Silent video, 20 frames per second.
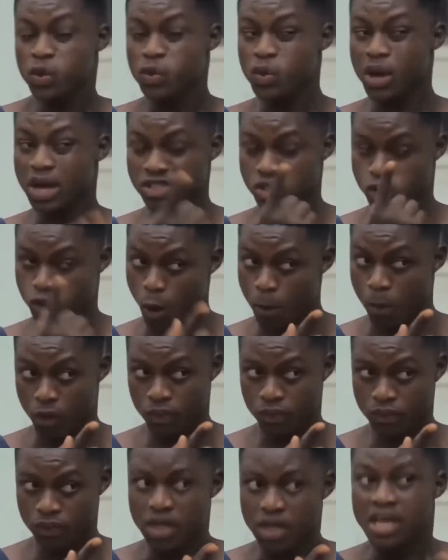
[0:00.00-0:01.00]
You are
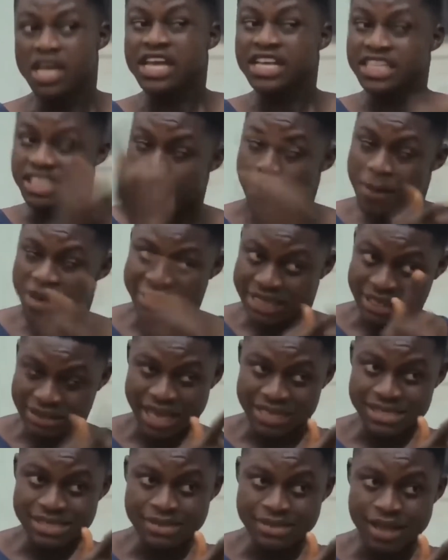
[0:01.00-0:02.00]
stubborn. Give me the
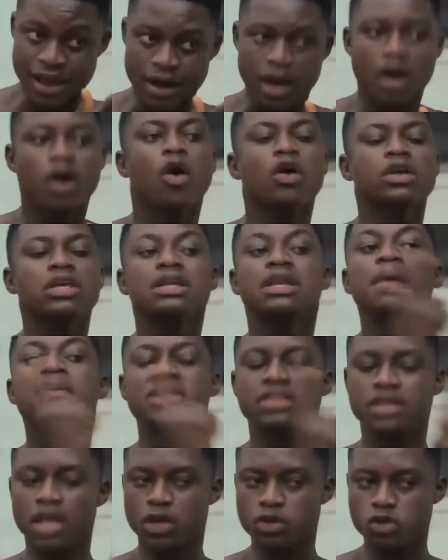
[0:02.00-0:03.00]
10,000 naira. Okay, let
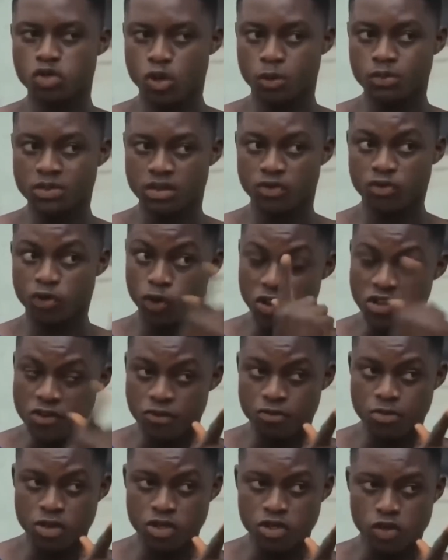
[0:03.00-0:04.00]
me tell you something for your
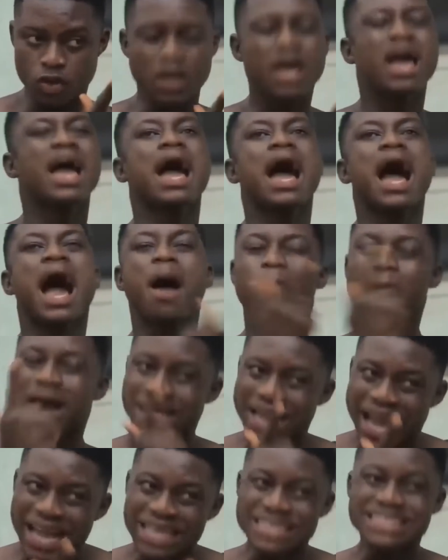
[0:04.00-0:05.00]
information.
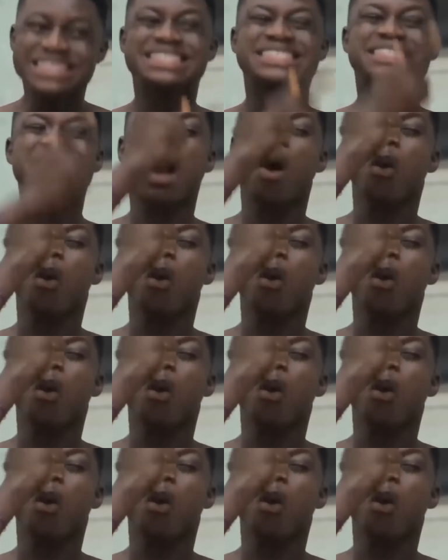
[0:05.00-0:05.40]
Amaka is